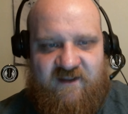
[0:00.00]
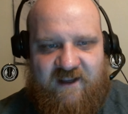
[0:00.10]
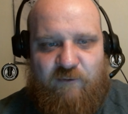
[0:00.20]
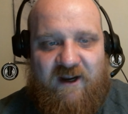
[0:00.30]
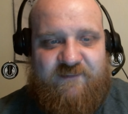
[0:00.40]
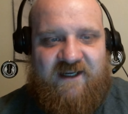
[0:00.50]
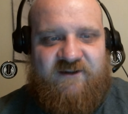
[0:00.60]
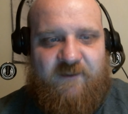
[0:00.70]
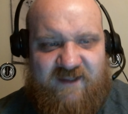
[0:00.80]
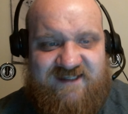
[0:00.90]
They wiped
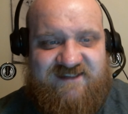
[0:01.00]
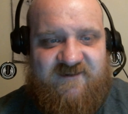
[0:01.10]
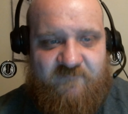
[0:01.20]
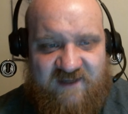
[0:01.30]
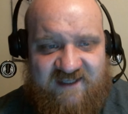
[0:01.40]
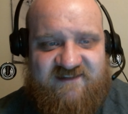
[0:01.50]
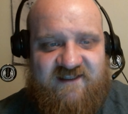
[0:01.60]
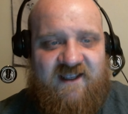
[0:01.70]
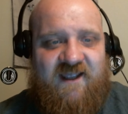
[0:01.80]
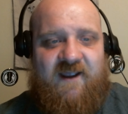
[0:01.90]
out the places of
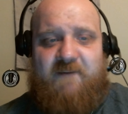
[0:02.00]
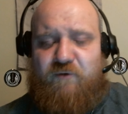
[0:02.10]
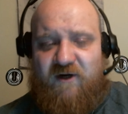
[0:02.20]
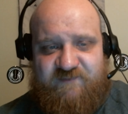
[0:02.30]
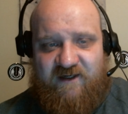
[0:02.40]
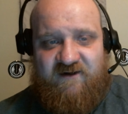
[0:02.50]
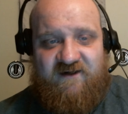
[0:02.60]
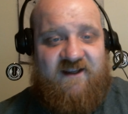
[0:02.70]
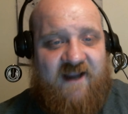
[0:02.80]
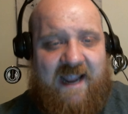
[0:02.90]
peace and
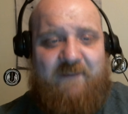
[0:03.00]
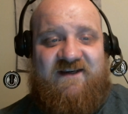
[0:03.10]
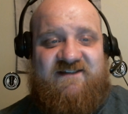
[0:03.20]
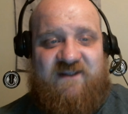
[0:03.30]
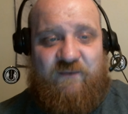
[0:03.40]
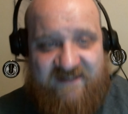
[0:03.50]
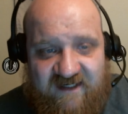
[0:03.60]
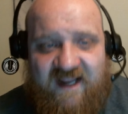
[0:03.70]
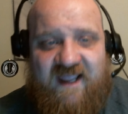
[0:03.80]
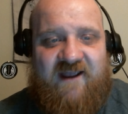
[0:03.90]
prosperity and happiness that we
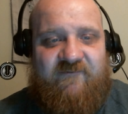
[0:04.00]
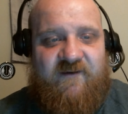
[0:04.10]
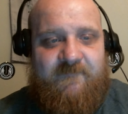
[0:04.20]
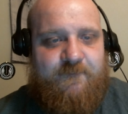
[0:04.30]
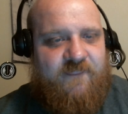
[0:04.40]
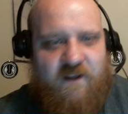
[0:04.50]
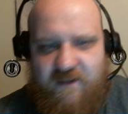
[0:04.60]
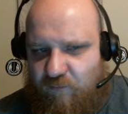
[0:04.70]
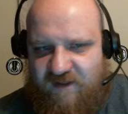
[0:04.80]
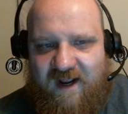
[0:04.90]
did have
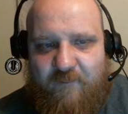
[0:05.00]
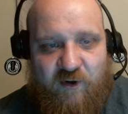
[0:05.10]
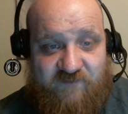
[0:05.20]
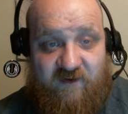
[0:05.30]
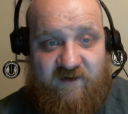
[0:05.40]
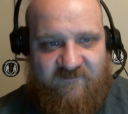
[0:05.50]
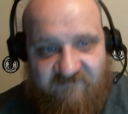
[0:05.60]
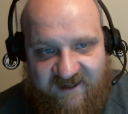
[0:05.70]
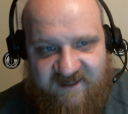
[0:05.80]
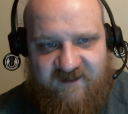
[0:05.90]
that were not part of our
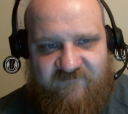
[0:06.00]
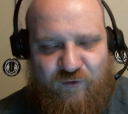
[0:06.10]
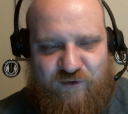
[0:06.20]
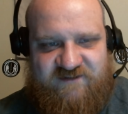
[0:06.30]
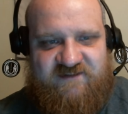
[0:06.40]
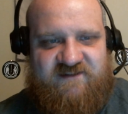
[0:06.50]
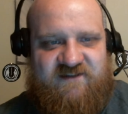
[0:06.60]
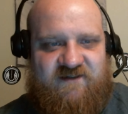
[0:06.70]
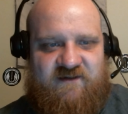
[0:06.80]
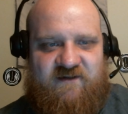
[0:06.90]
invading forces.